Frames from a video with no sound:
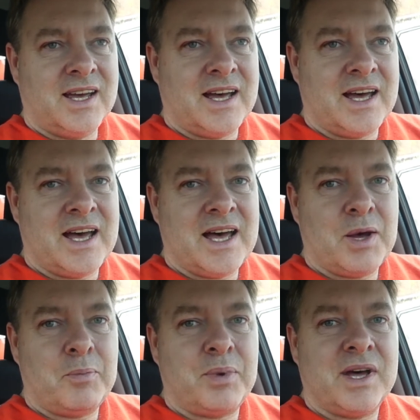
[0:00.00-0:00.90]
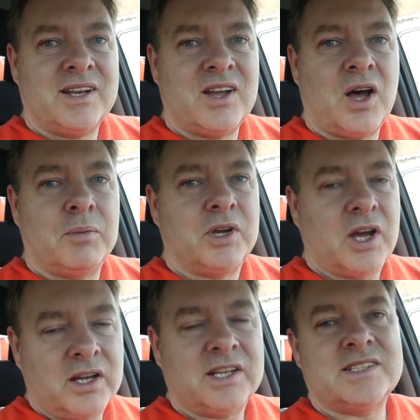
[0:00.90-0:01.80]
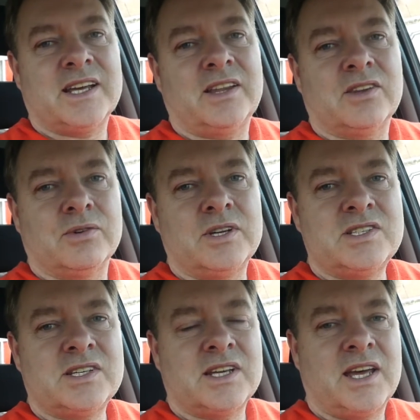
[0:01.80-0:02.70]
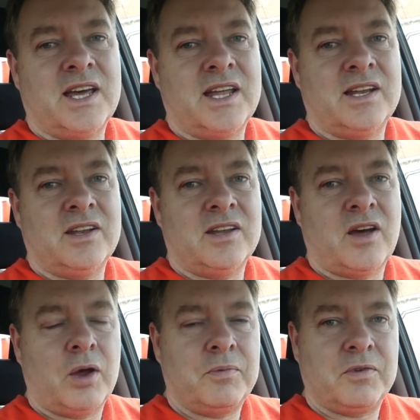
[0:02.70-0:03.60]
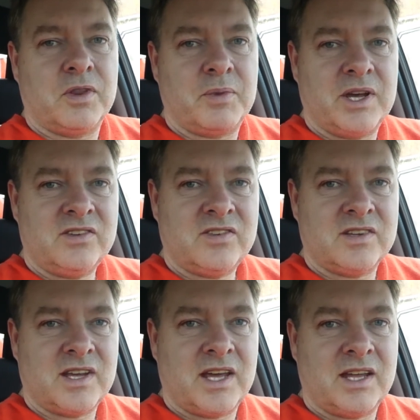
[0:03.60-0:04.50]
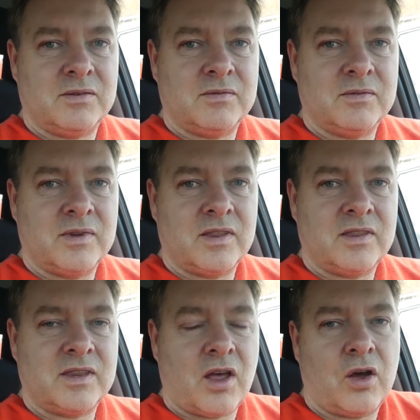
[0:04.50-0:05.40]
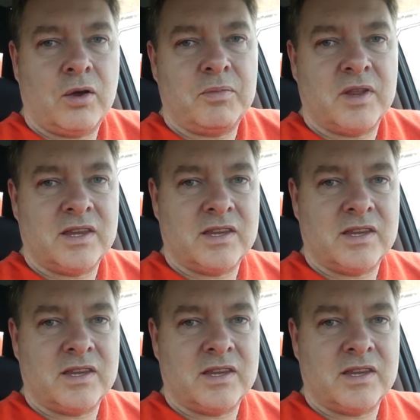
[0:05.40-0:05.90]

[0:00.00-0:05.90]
But I'm going to take the risk and hope for the best and hope that